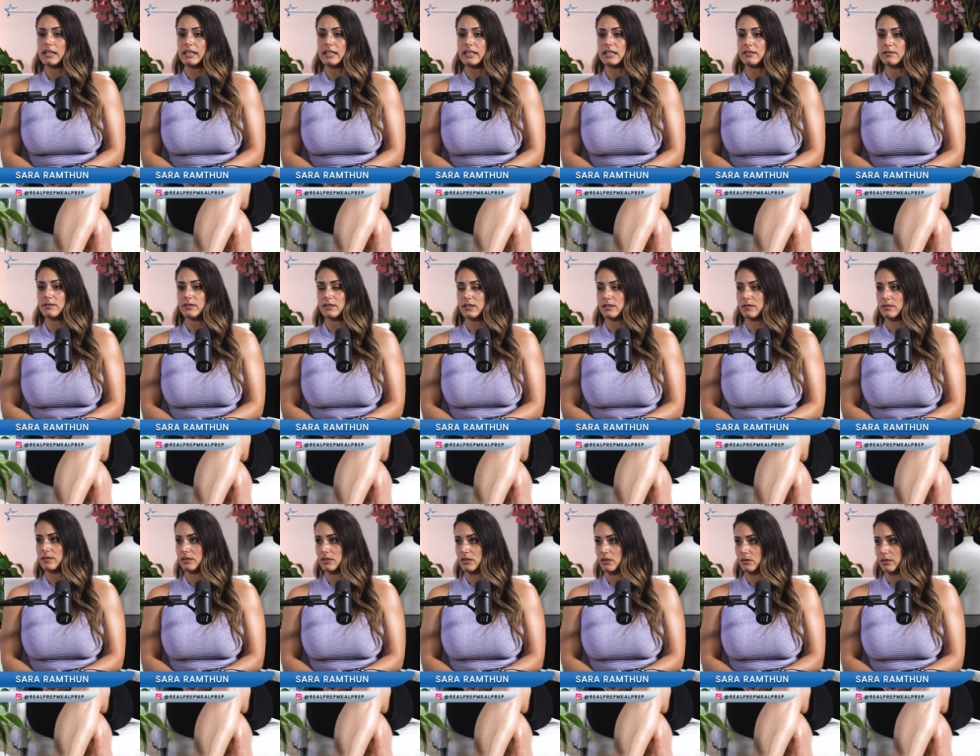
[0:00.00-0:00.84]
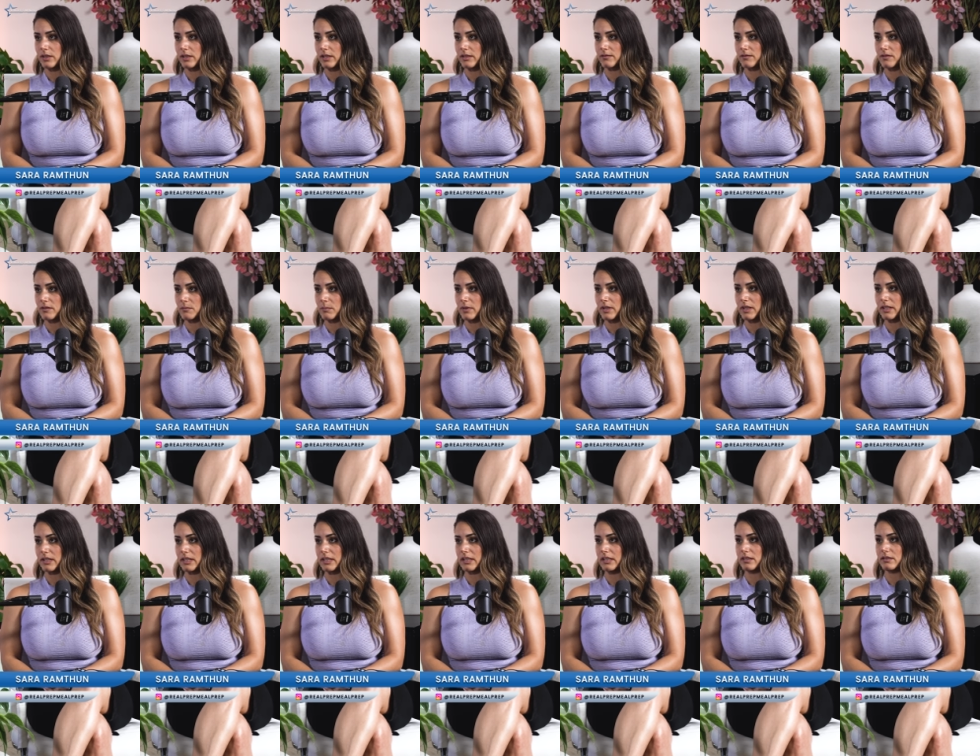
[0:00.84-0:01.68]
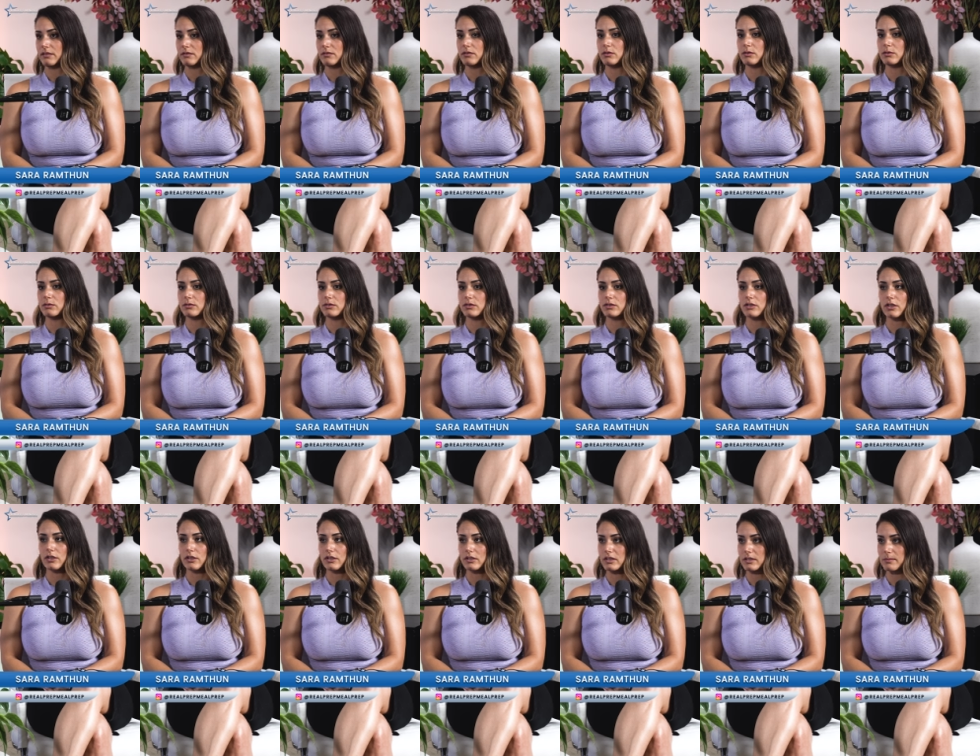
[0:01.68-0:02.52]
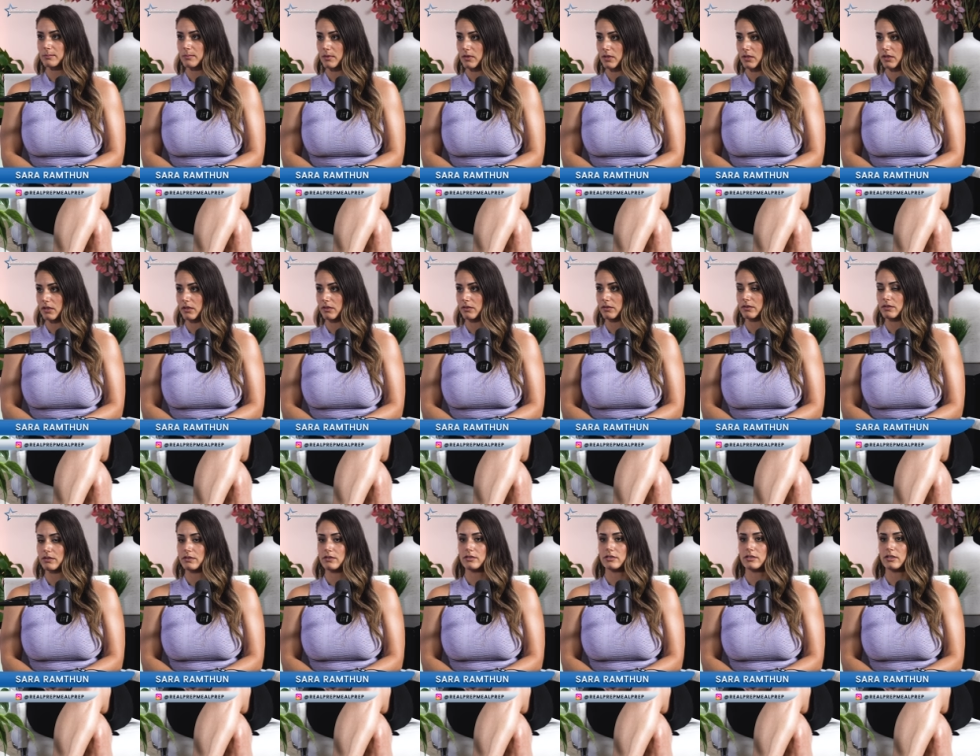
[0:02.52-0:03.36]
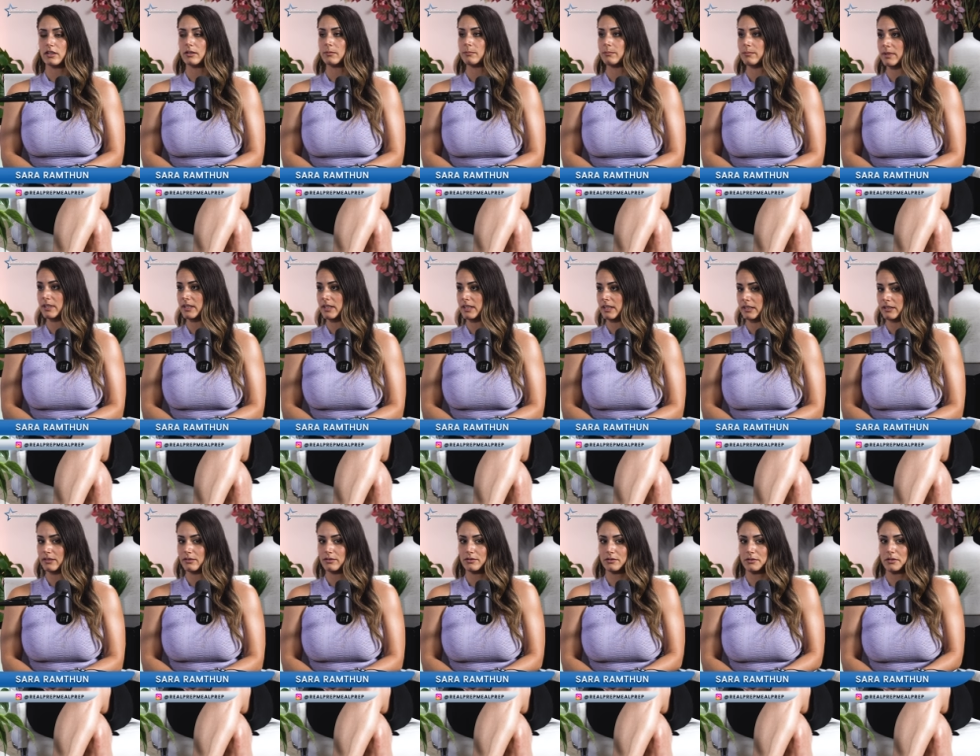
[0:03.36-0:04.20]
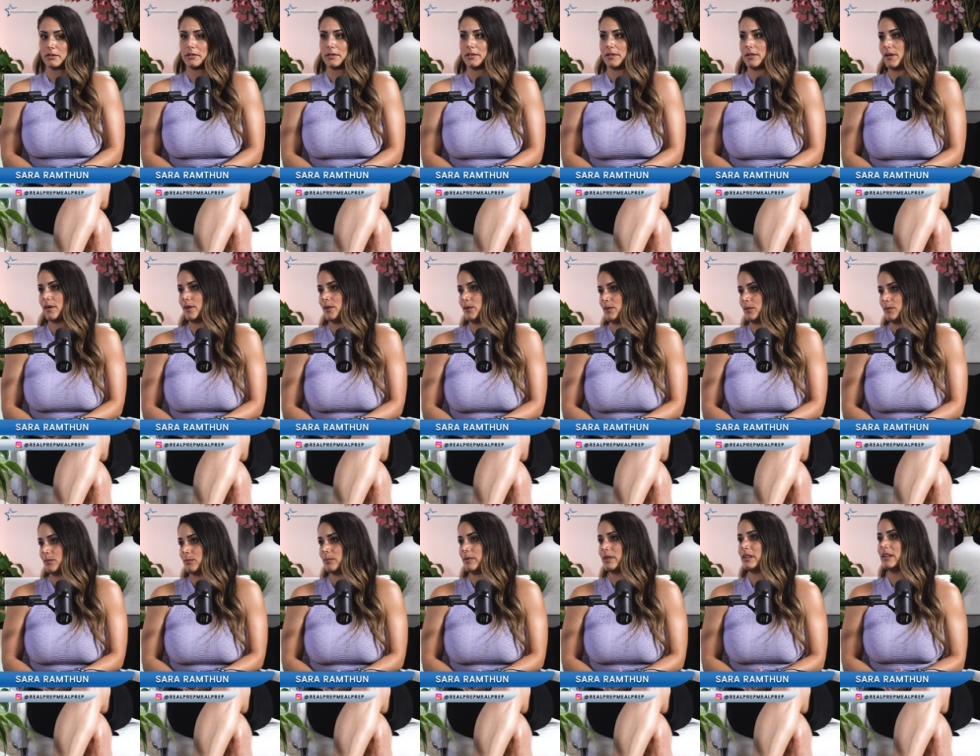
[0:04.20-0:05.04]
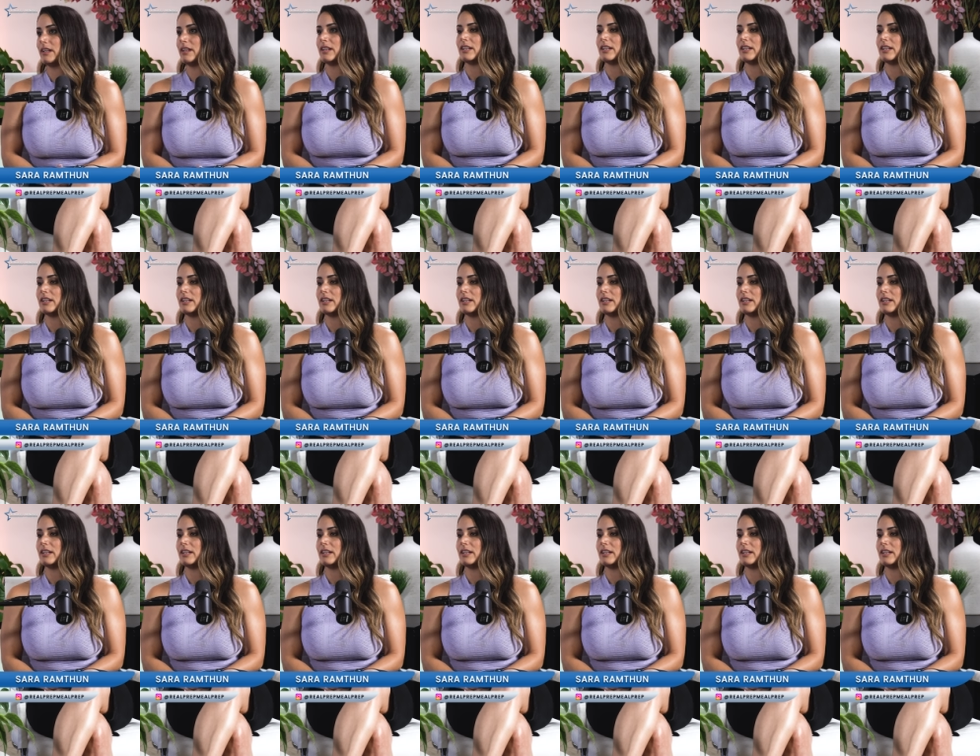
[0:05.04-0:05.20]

even if you don't have the money you start small you start mini you start at home